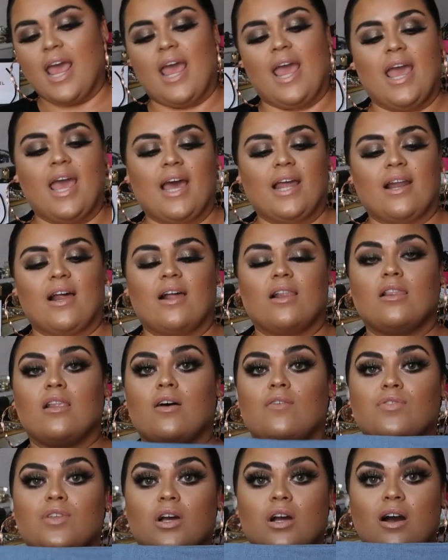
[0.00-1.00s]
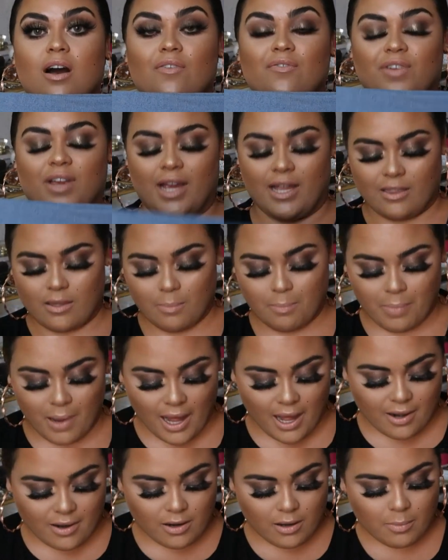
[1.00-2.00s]
And I love the cuffing at the
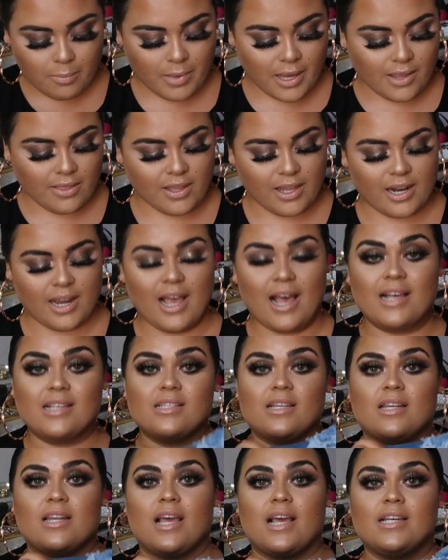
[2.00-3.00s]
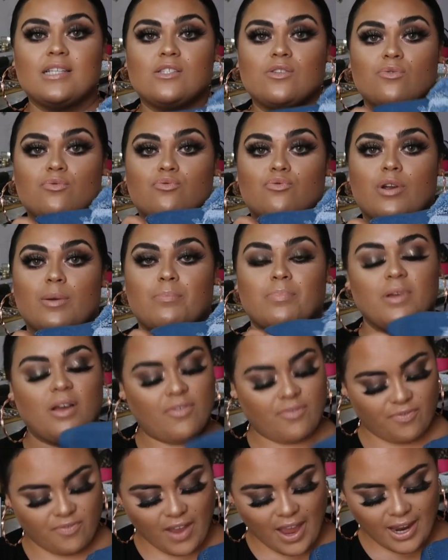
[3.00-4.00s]
bottom, and then it has a nice rip
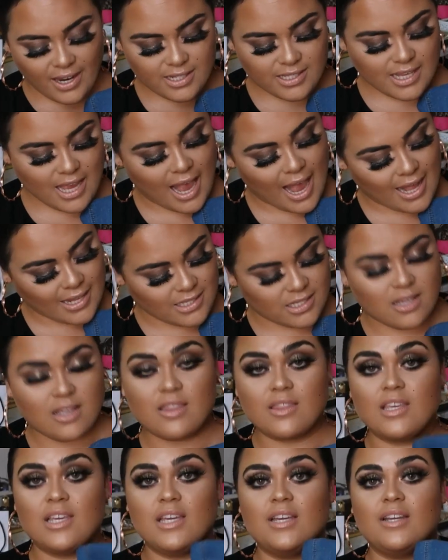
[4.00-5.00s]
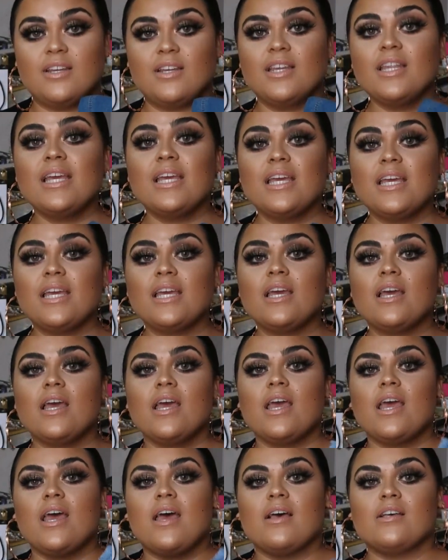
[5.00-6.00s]
effect at the knee,
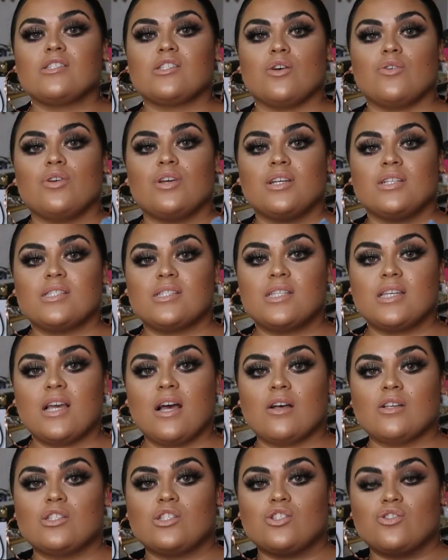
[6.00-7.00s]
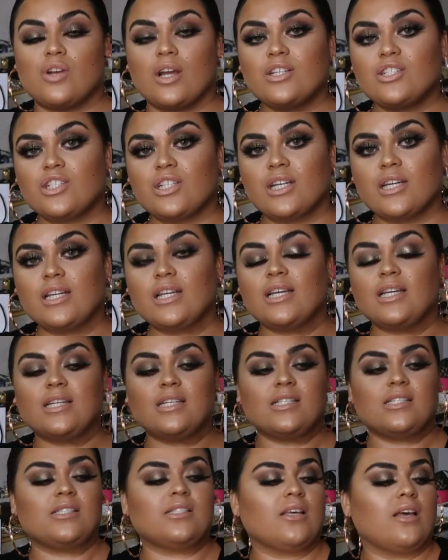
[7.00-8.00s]
so you can see how stretchy it
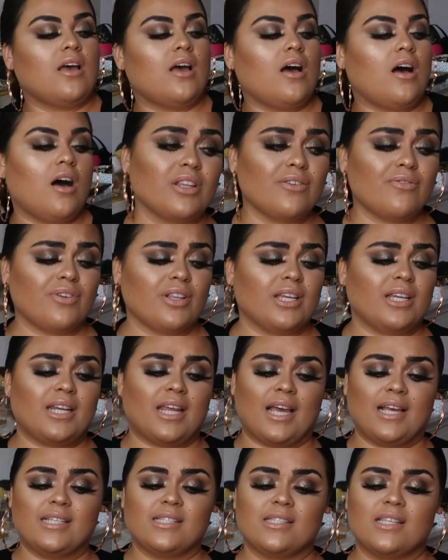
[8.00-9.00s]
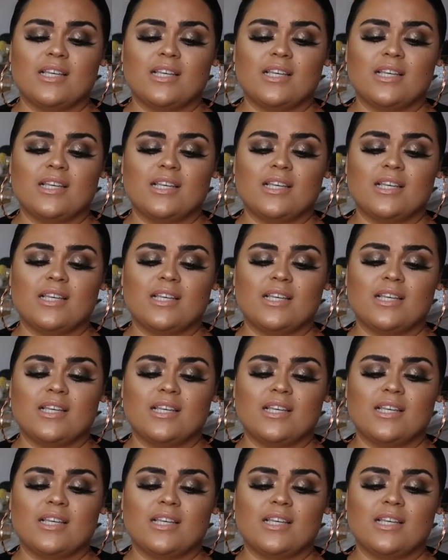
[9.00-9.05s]
is. Really, really nice.